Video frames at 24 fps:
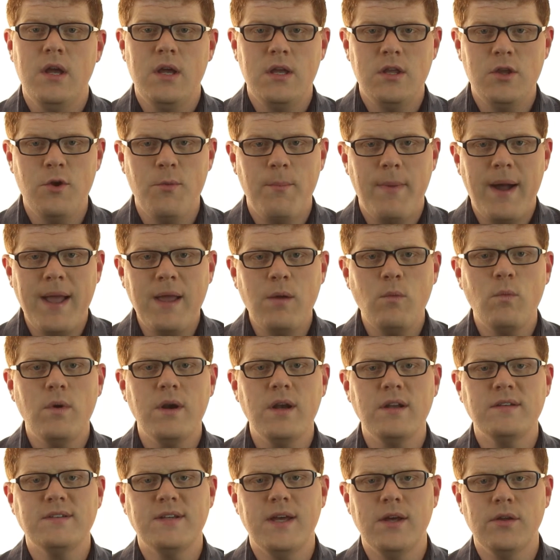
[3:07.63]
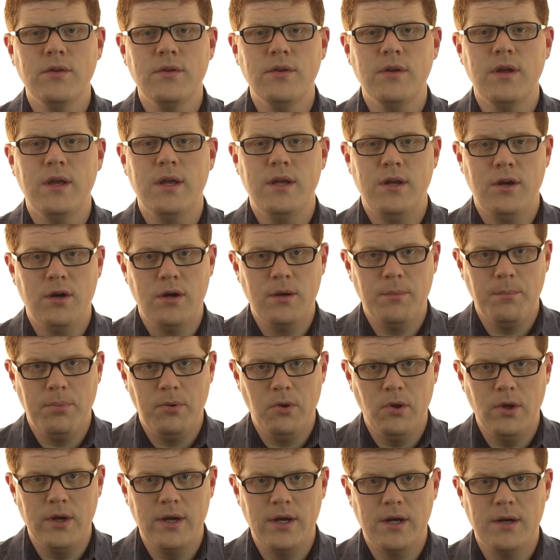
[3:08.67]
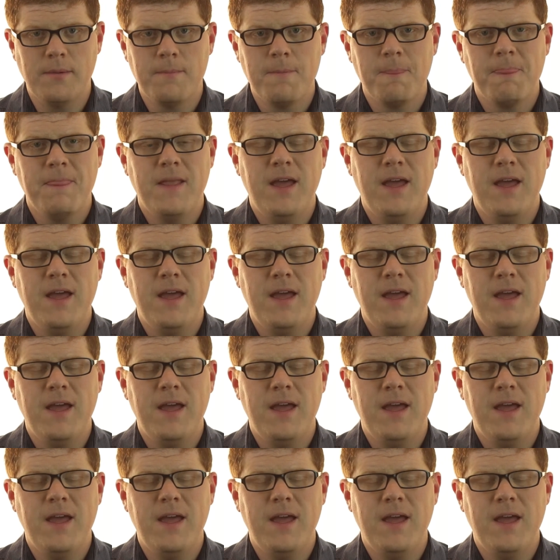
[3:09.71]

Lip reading: You might want to tell your employer